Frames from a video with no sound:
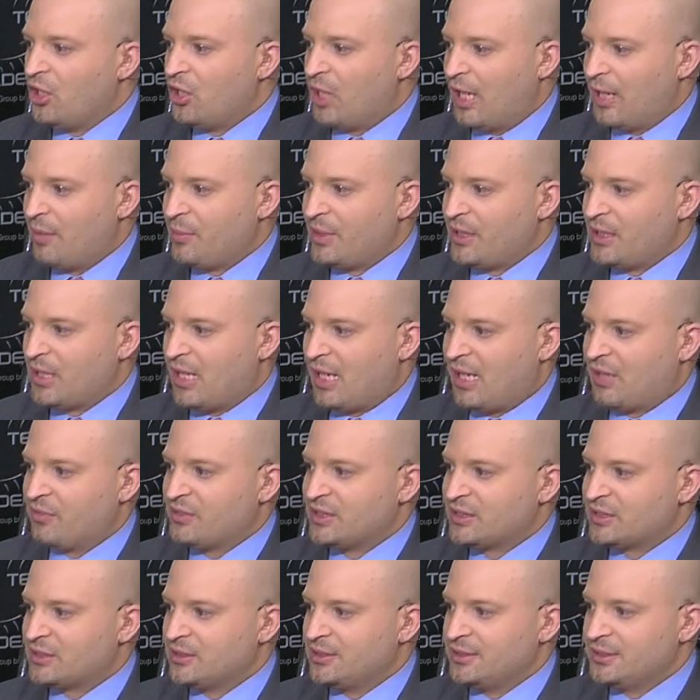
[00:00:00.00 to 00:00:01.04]
I mean,
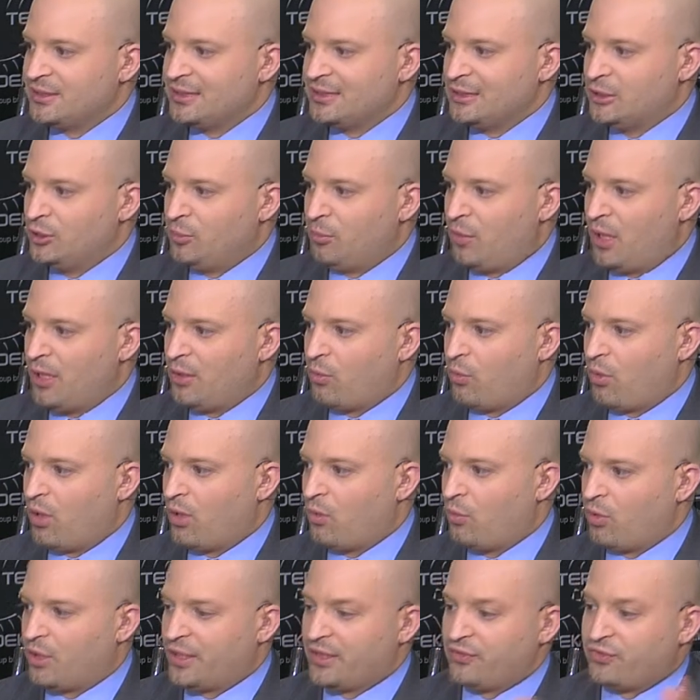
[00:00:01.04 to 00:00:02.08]
obviously, you might
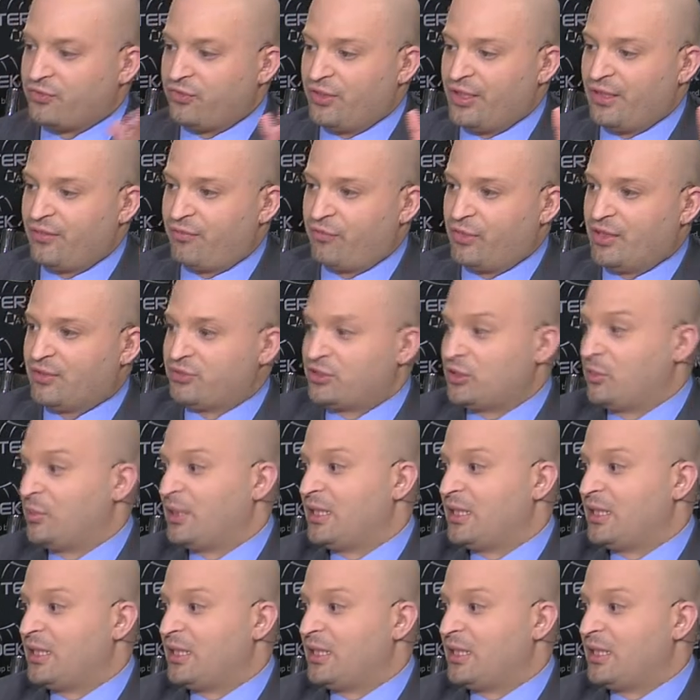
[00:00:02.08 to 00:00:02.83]
want one if somebody